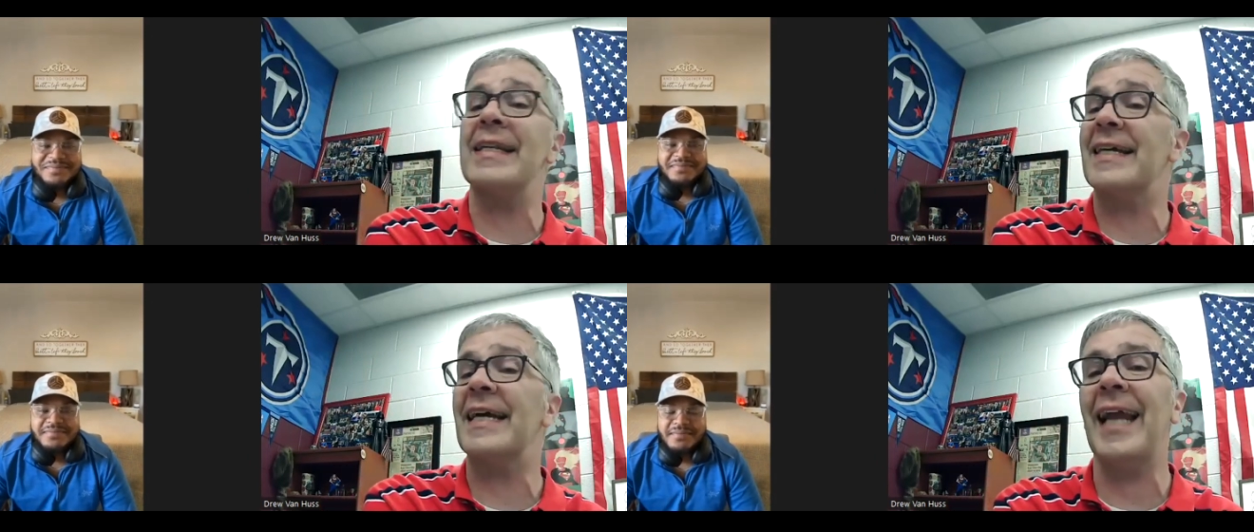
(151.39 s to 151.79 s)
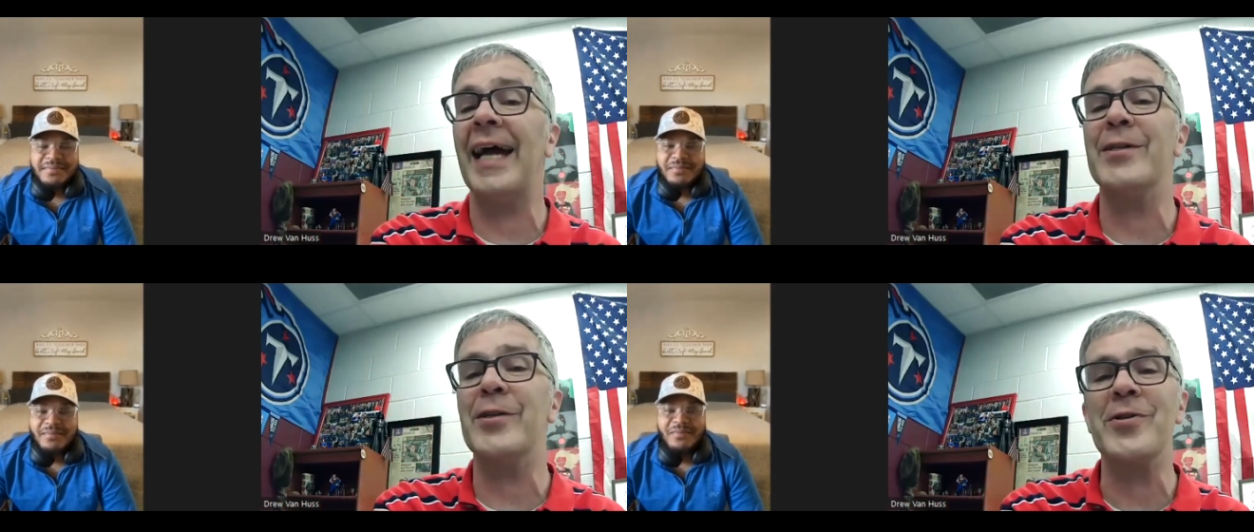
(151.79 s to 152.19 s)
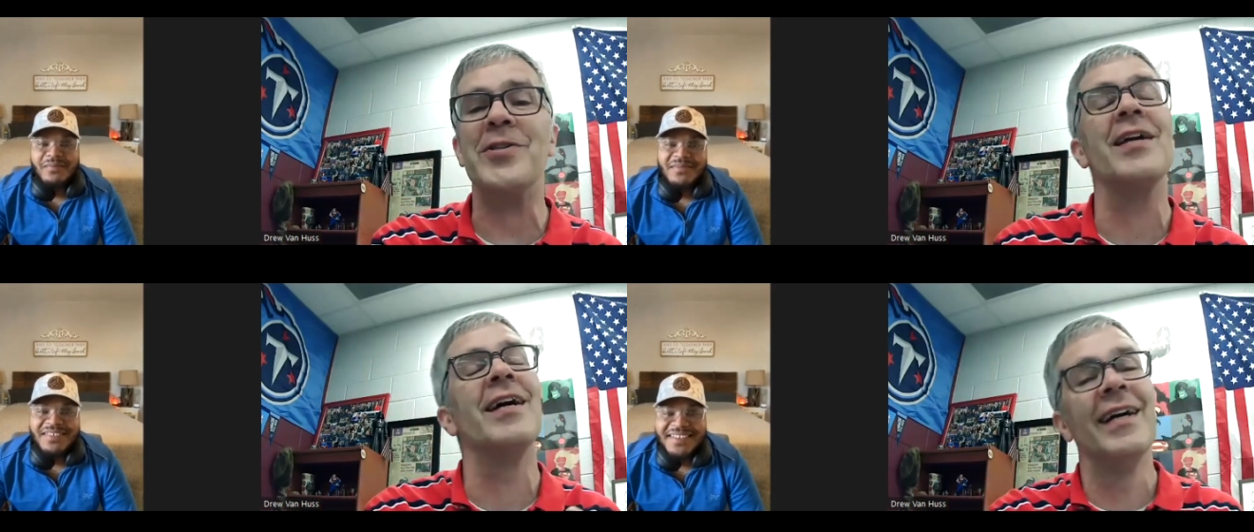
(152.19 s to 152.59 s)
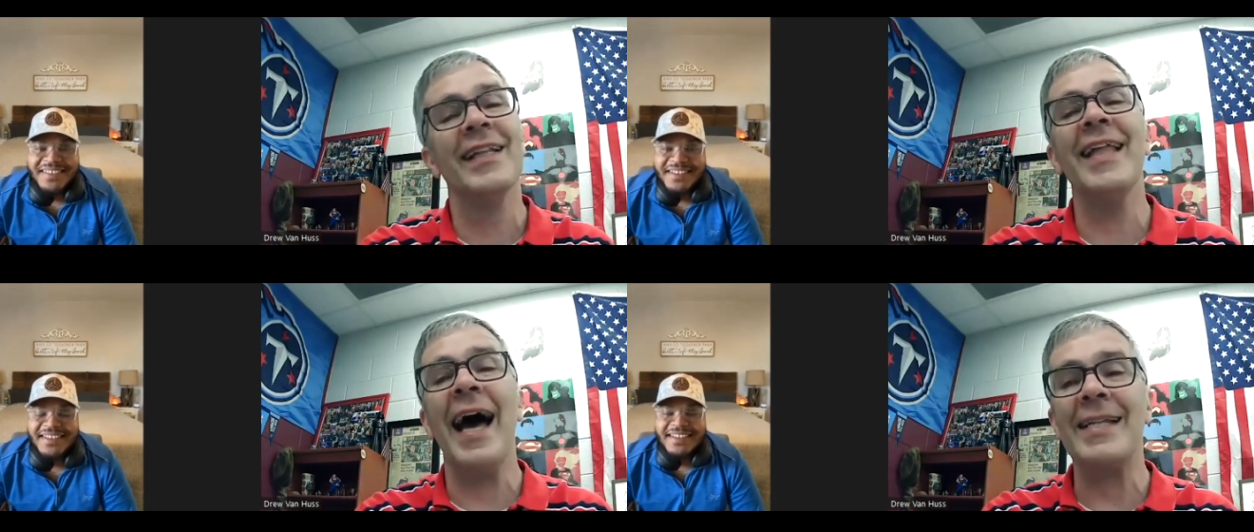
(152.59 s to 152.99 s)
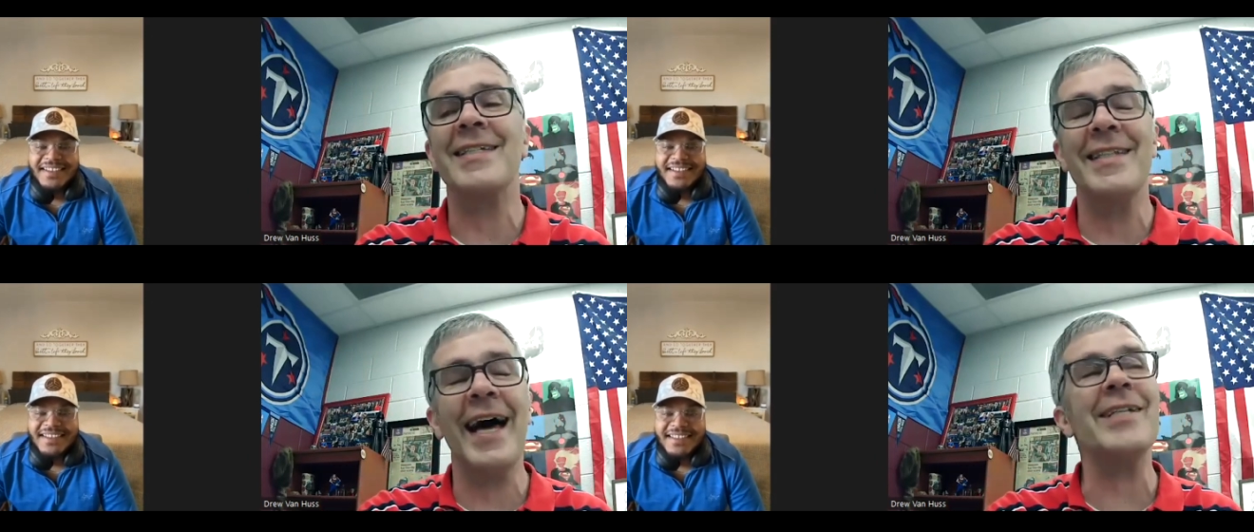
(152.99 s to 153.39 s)
Speaker 1: and teenagers, that's
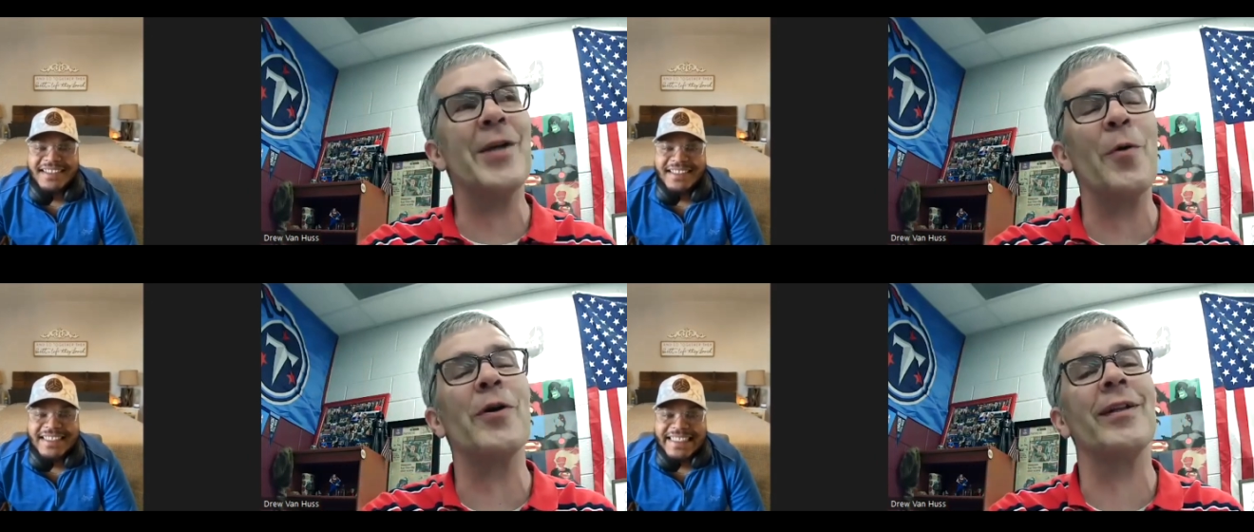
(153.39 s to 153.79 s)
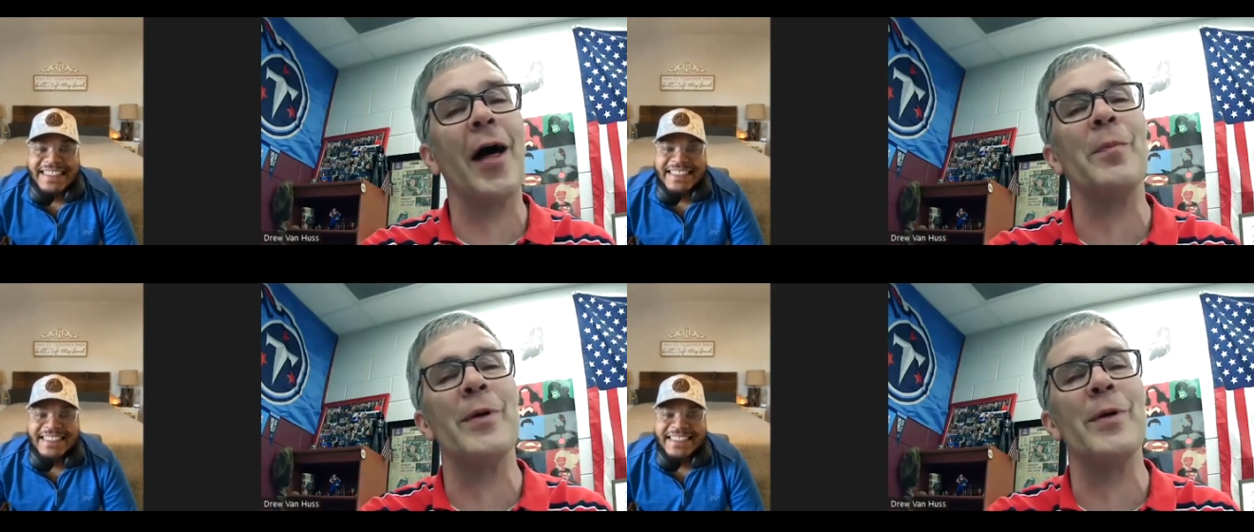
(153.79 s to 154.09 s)
that's showing a lot of